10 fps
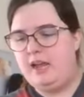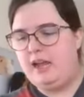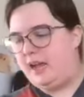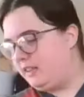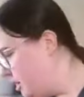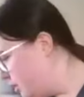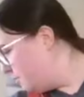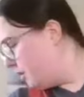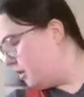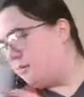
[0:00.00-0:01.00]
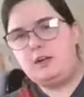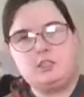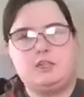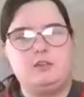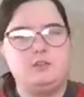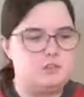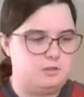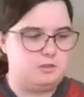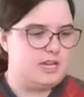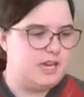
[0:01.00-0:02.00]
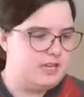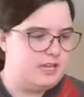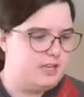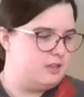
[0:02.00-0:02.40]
And then you can put marshmallows, you can put cake,